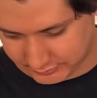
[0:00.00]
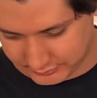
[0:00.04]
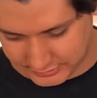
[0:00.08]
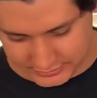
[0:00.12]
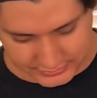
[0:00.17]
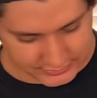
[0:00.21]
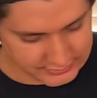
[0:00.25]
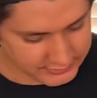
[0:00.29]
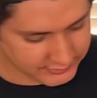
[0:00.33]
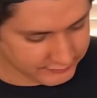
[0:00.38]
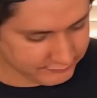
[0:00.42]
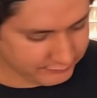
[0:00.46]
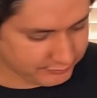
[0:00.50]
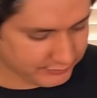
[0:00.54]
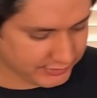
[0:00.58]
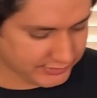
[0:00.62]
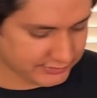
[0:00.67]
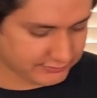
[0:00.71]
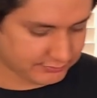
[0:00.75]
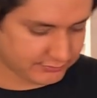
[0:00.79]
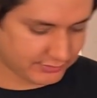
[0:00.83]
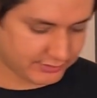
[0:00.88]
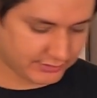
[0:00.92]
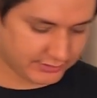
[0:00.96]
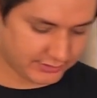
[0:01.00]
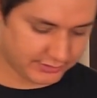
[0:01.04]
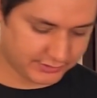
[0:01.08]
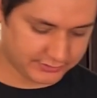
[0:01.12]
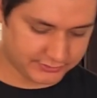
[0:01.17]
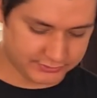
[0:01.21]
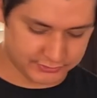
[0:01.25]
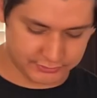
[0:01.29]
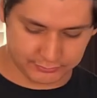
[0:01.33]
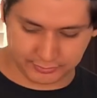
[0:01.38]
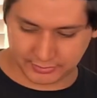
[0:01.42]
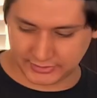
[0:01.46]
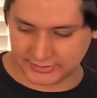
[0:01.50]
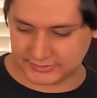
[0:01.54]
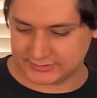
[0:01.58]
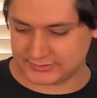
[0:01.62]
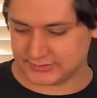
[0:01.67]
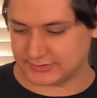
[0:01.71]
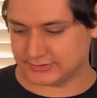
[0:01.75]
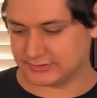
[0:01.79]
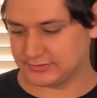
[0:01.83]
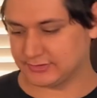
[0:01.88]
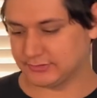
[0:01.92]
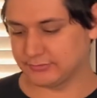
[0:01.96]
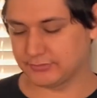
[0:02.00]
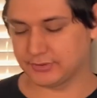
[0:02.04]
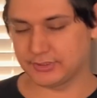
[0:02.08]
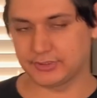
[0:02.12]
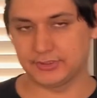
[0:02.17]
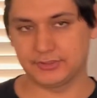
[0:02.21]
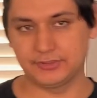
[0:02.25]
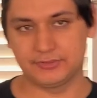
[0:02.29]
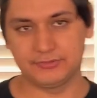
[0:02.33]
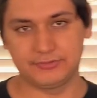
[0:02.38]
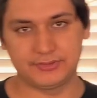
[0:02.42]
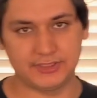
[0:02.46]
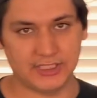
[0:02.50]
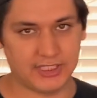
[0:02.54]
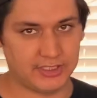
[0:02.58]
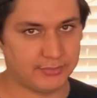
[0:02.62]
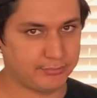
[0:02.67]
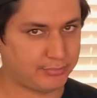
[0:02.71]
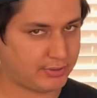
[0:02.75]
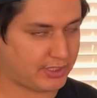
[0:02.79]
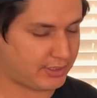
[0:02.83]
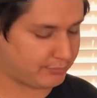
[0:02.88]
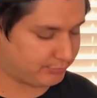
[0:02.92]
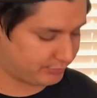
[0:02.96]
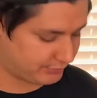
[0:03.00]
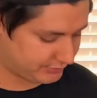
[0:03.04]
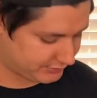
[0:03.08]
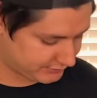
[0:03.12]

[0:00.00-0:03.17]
each dove breast we're going to get 2 pieces, so we're going to do 10 poppers